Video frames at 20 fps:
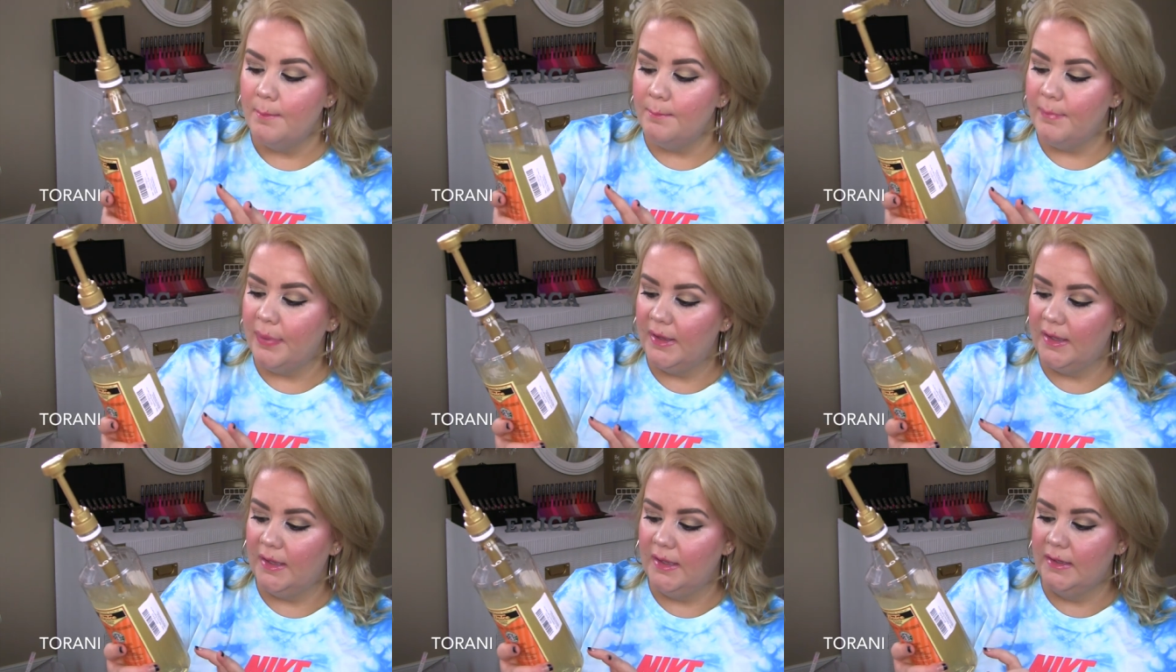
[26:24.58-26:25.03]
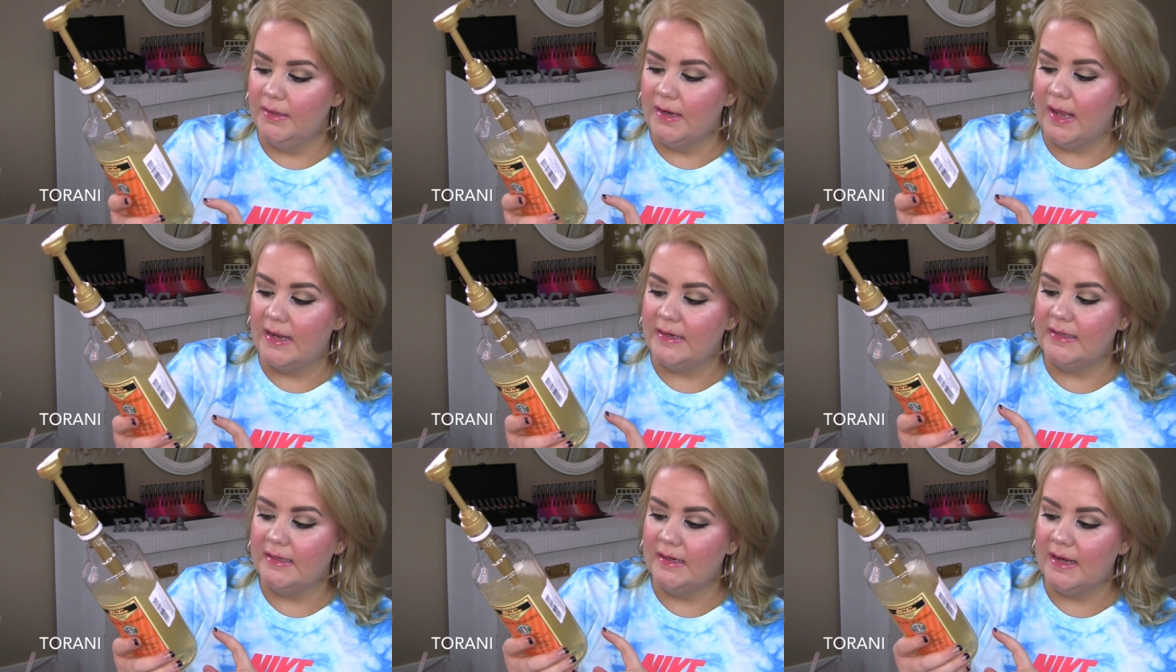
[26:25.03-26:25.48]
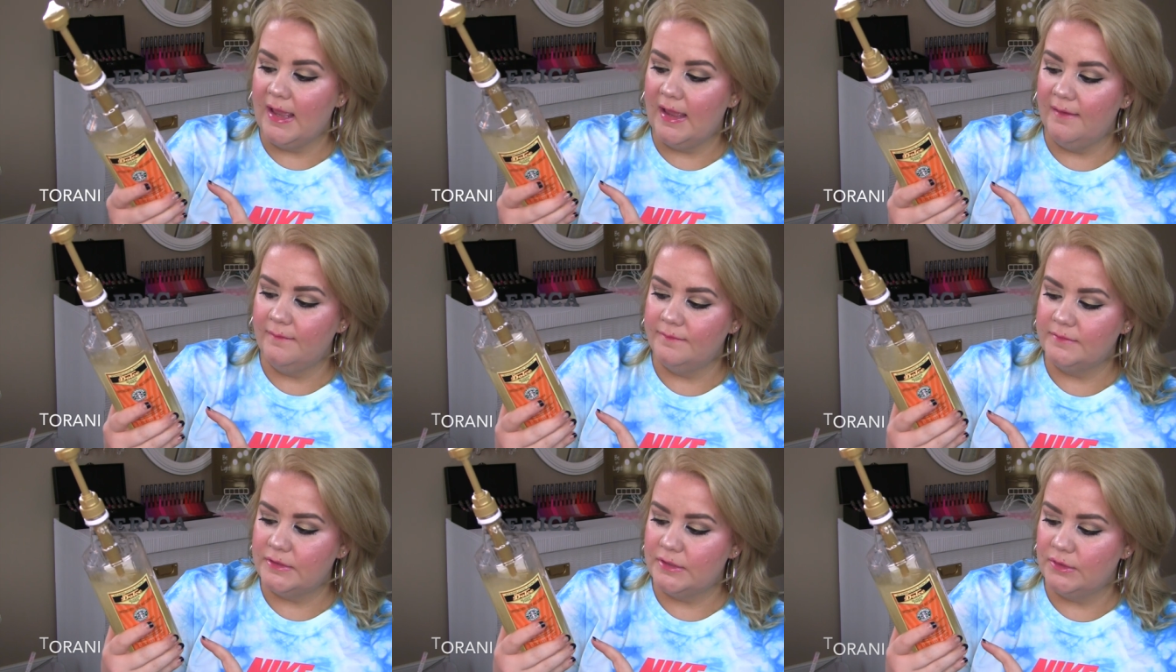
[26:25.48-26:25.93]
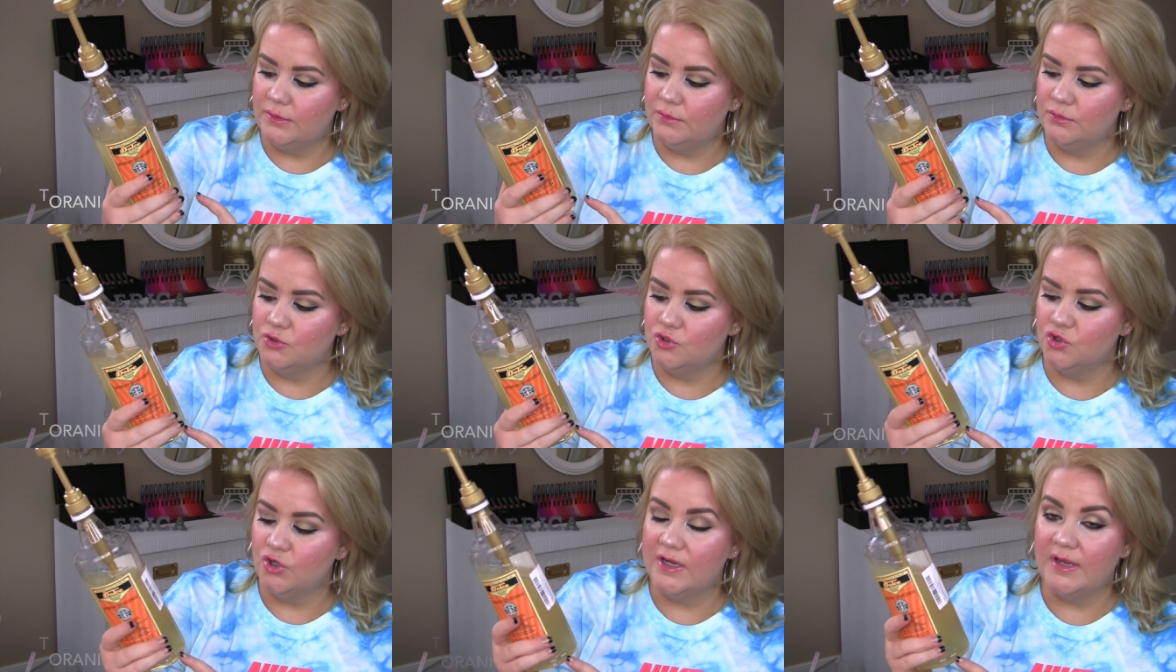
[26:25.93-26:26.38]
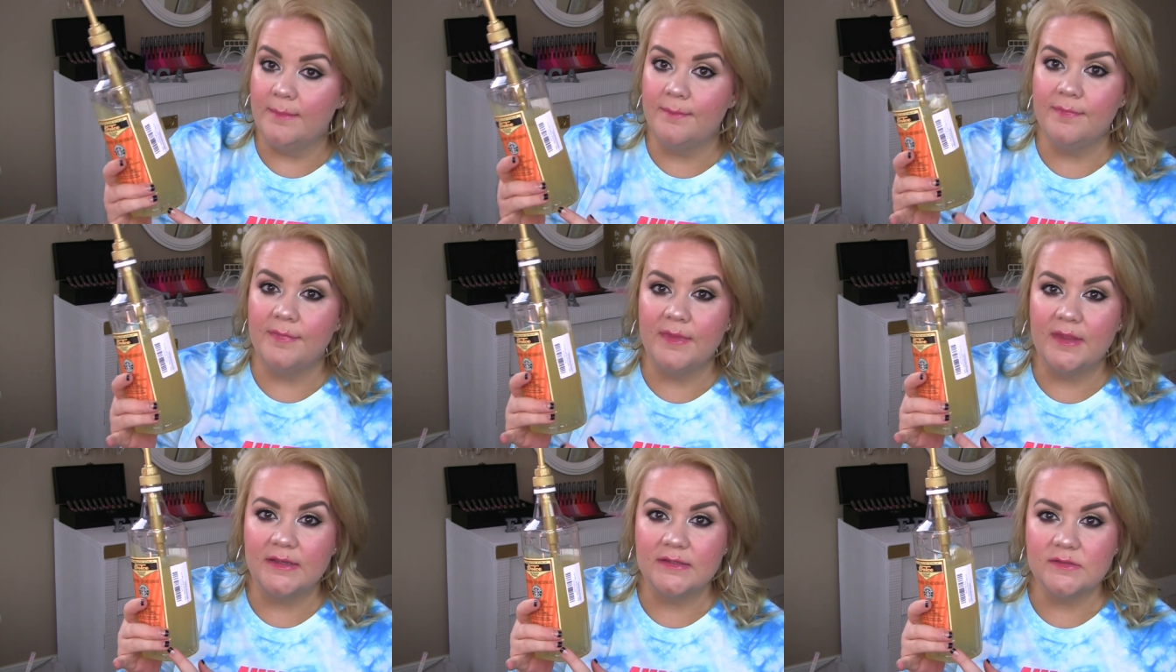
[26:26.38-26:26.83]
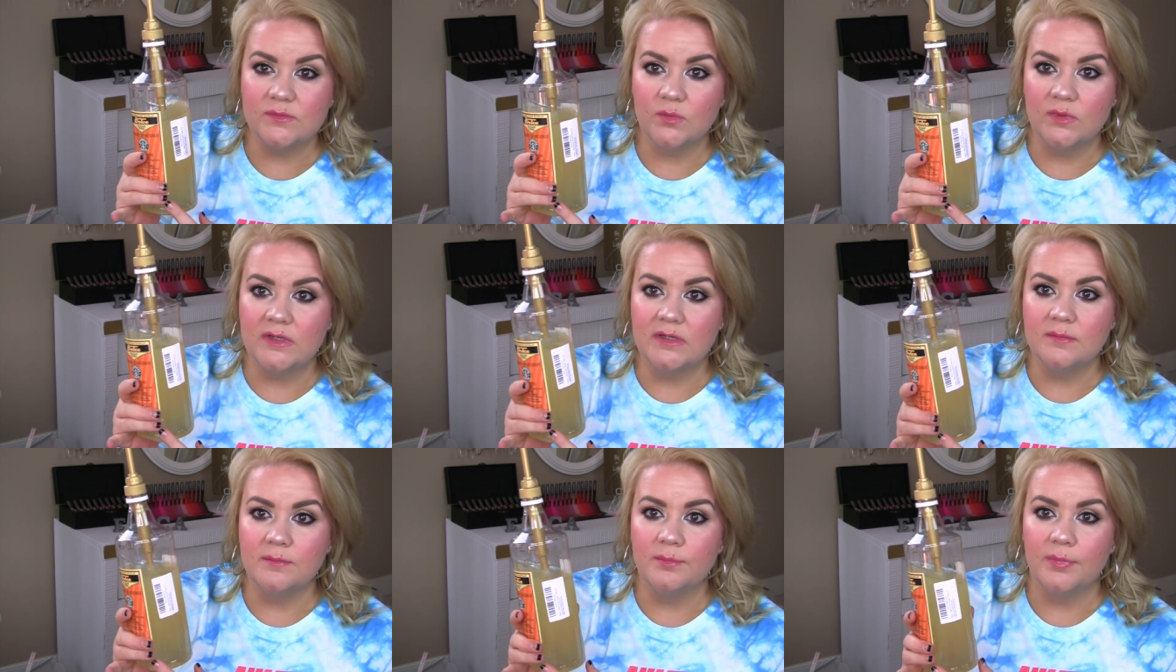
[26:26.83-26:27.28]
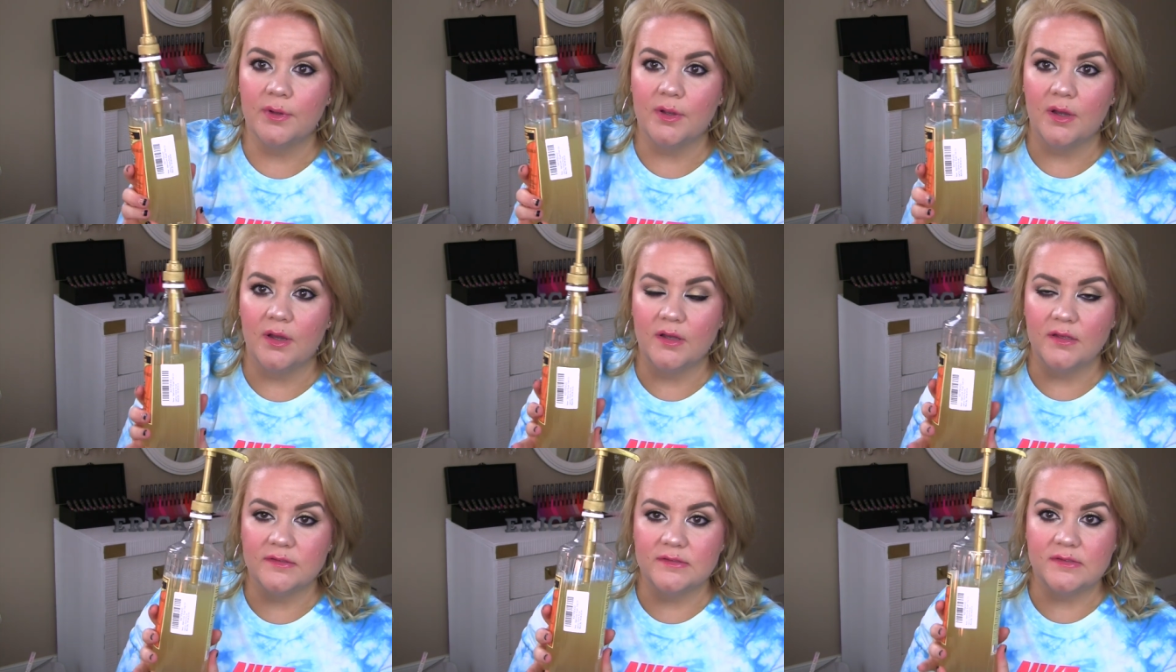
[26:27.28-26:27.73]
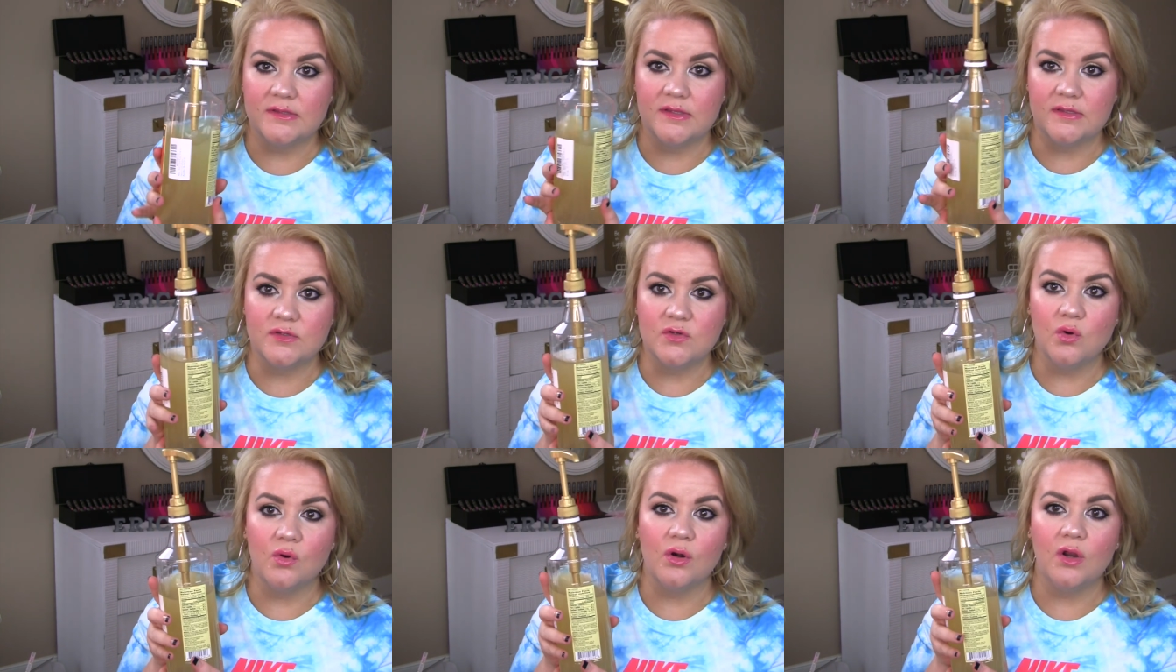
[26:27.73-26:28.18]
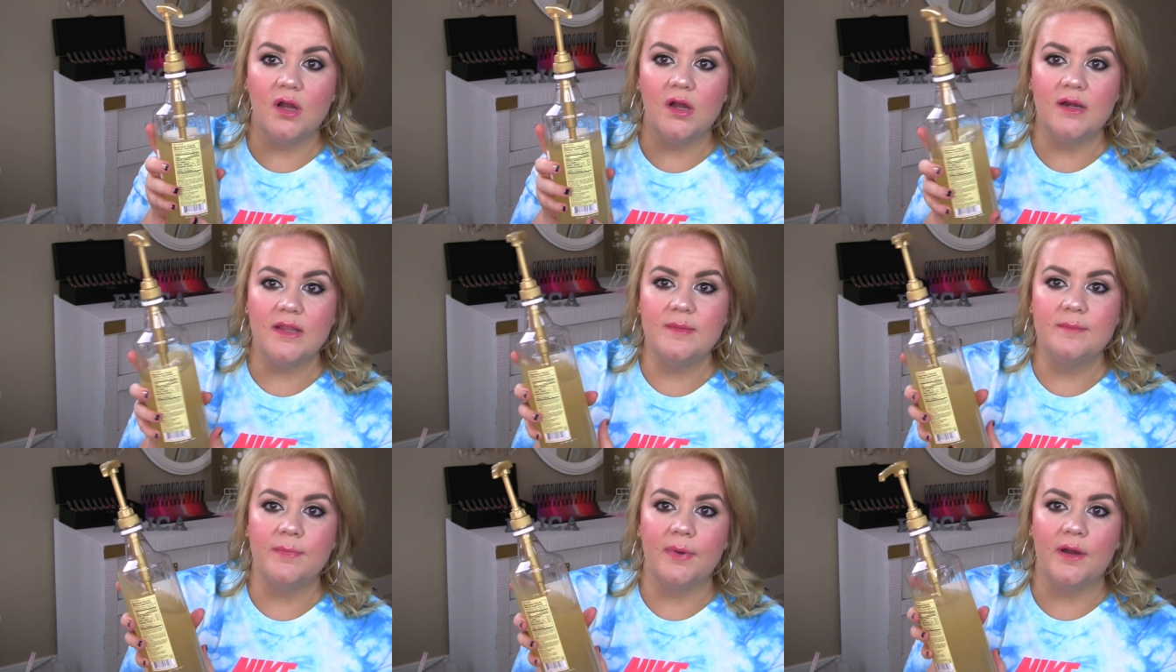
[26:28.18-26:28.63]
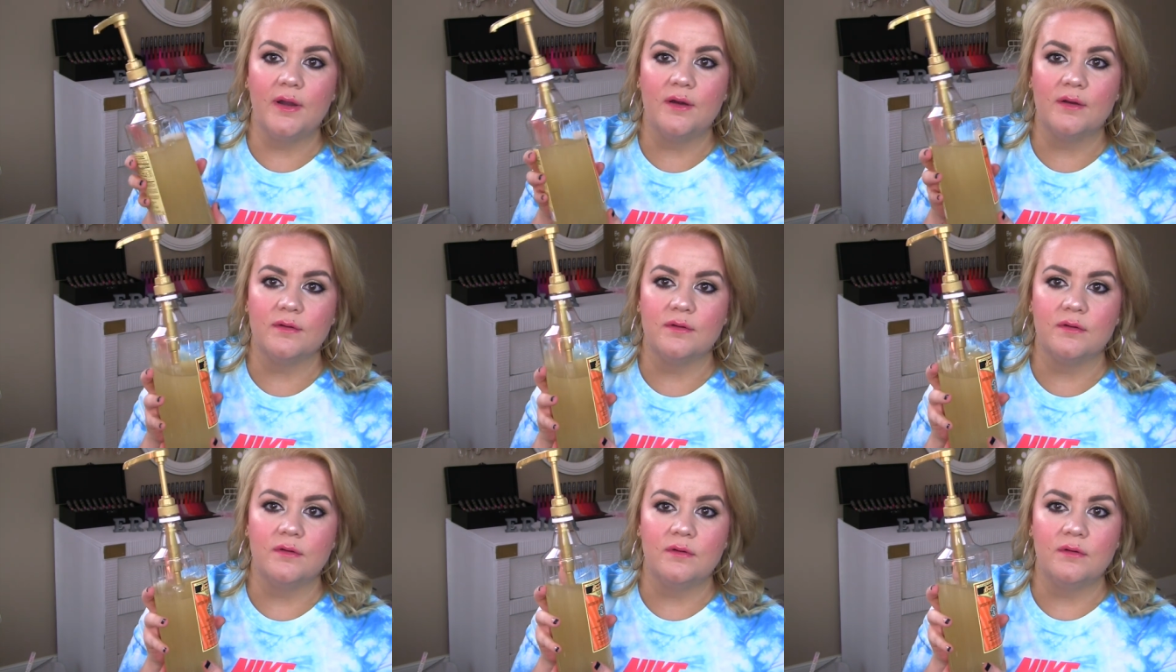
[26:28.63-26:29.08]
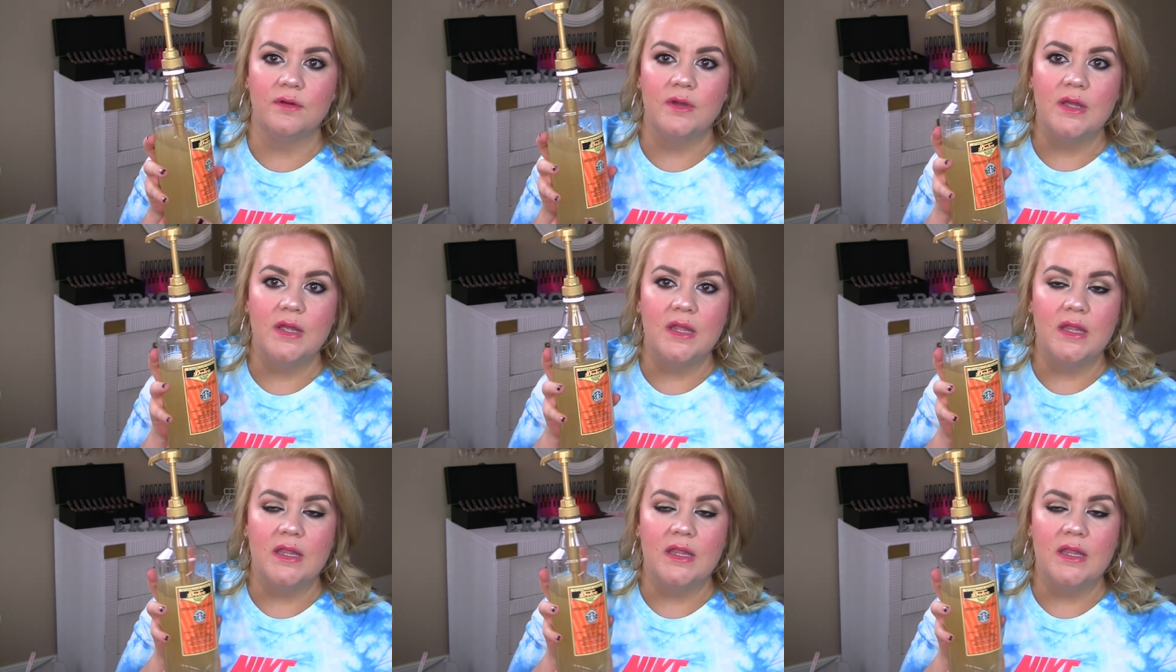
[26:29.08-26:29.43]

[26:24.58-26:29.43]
But I did have to trim this one because the Torani bottle